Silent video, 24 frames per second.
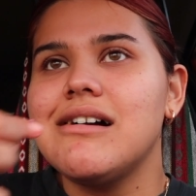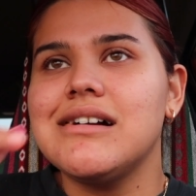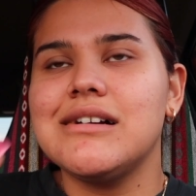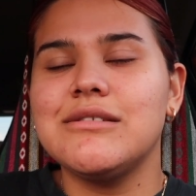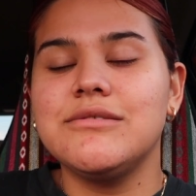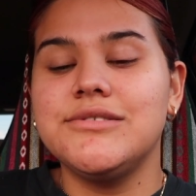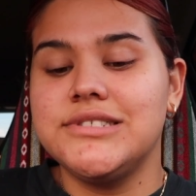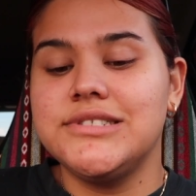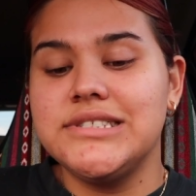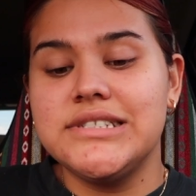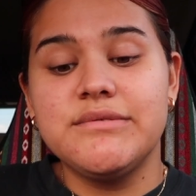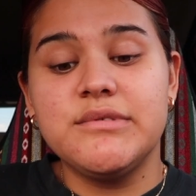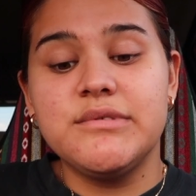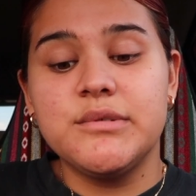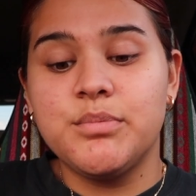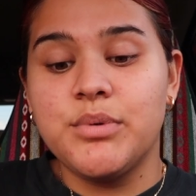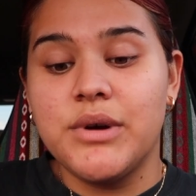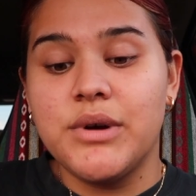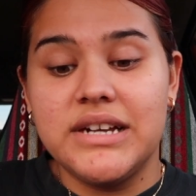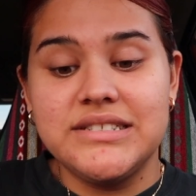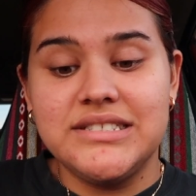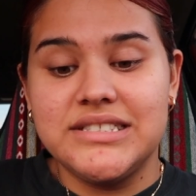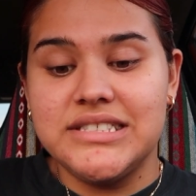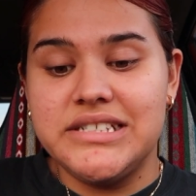I was never
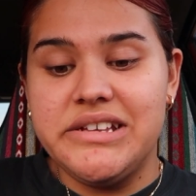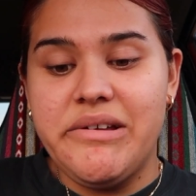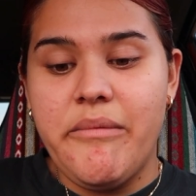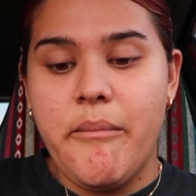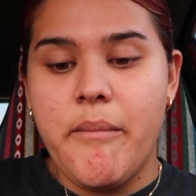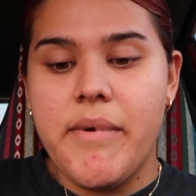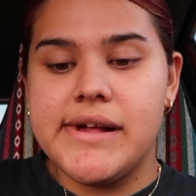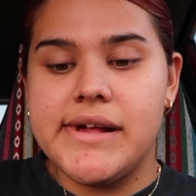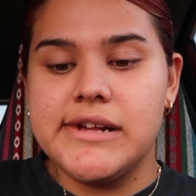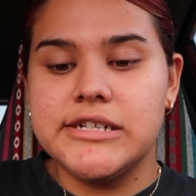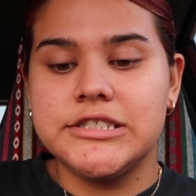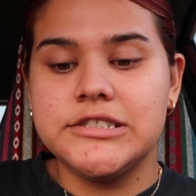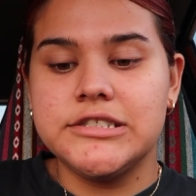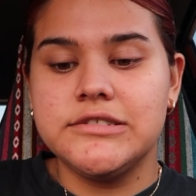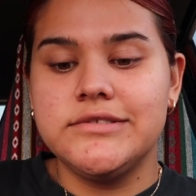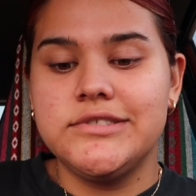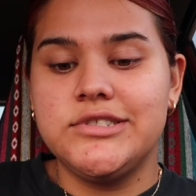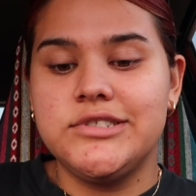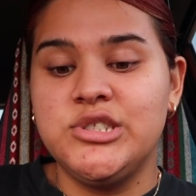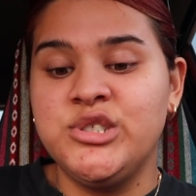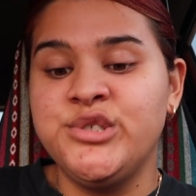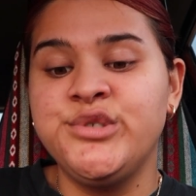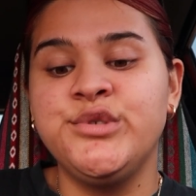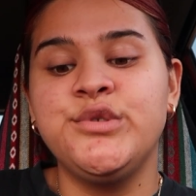present because I
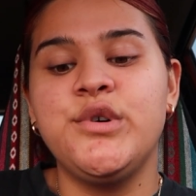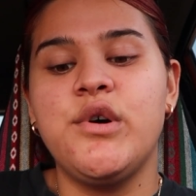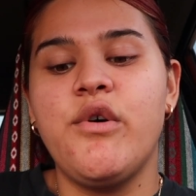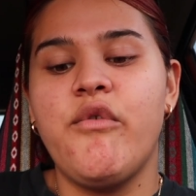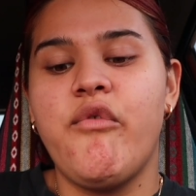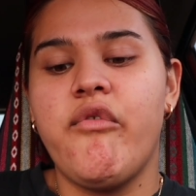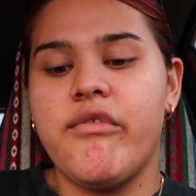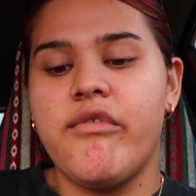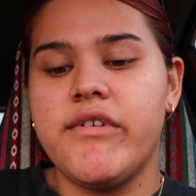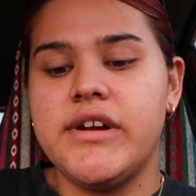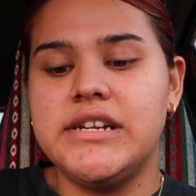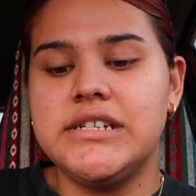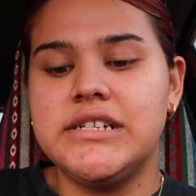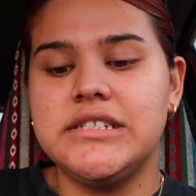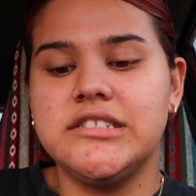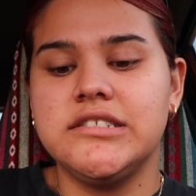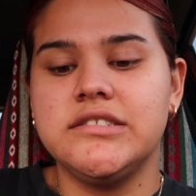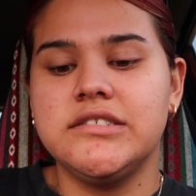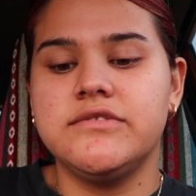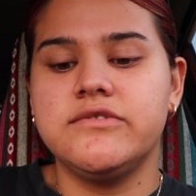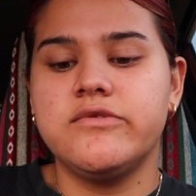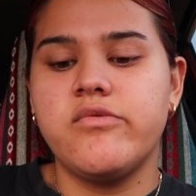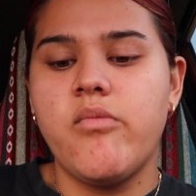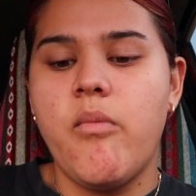was too afraid
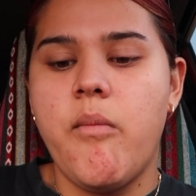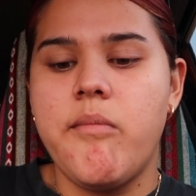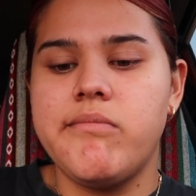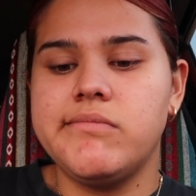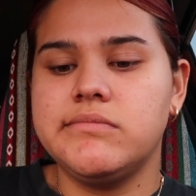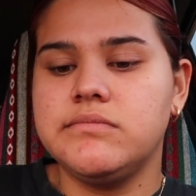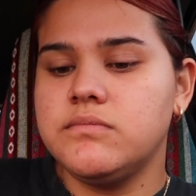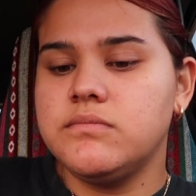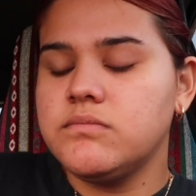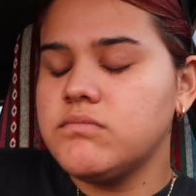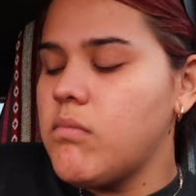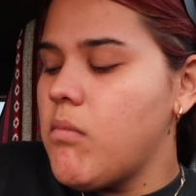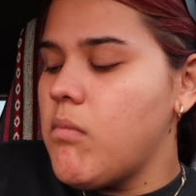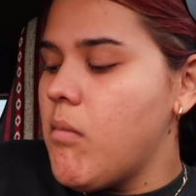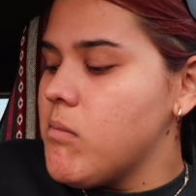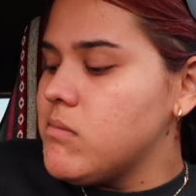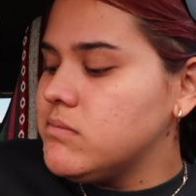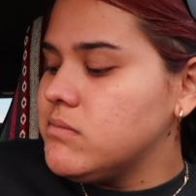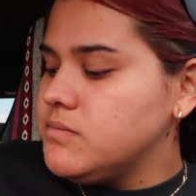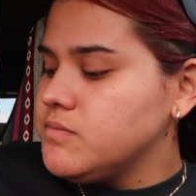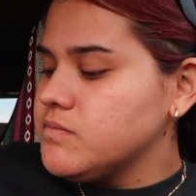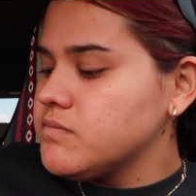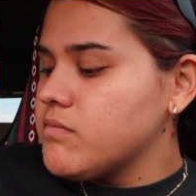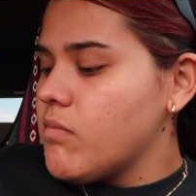of
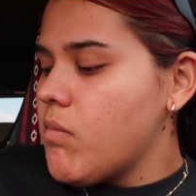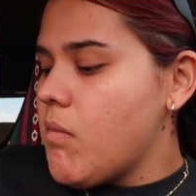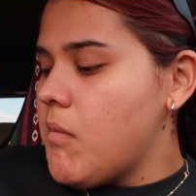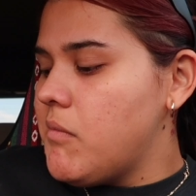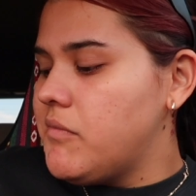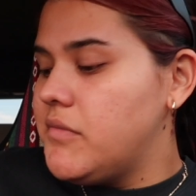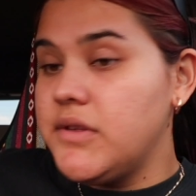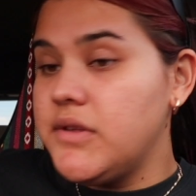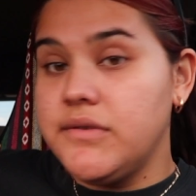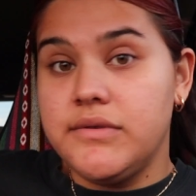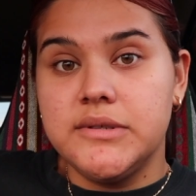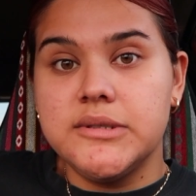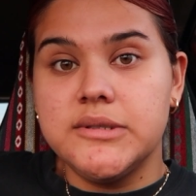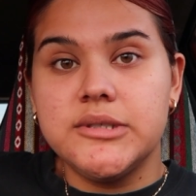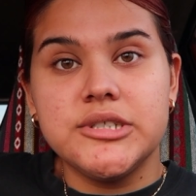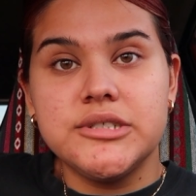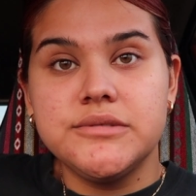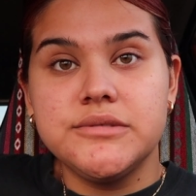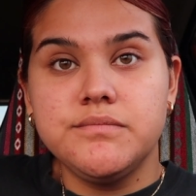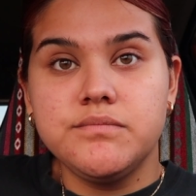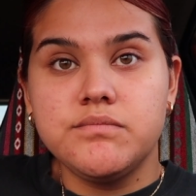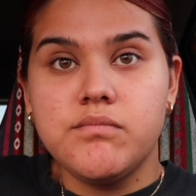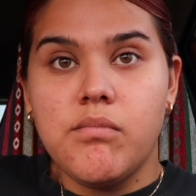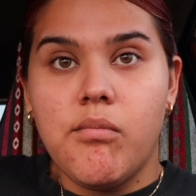the
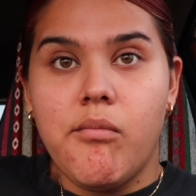future.